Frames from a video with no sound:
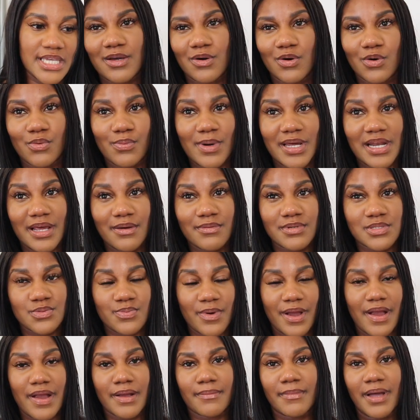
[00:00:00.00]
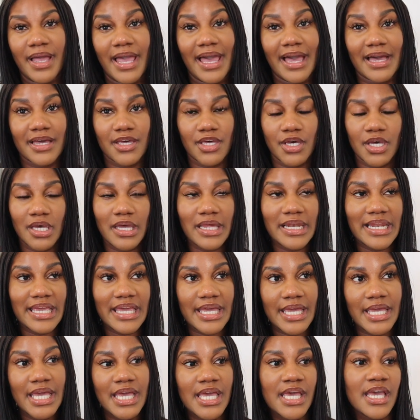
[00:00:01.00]
Or when I was wearing my hair
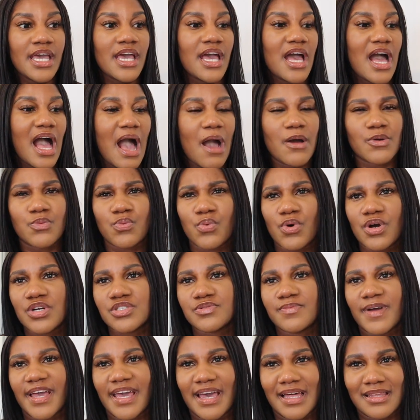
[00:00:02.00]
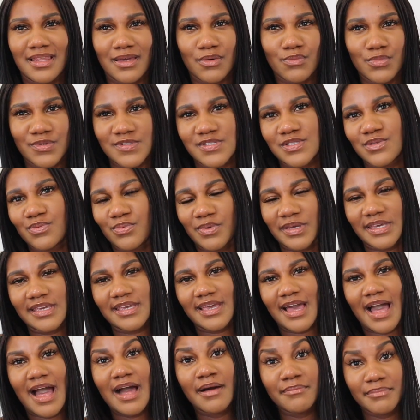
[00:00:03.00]
curly, I would wash my hair like once a
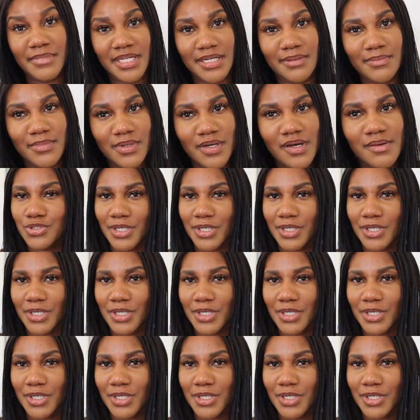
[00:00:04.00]
week at a minimum.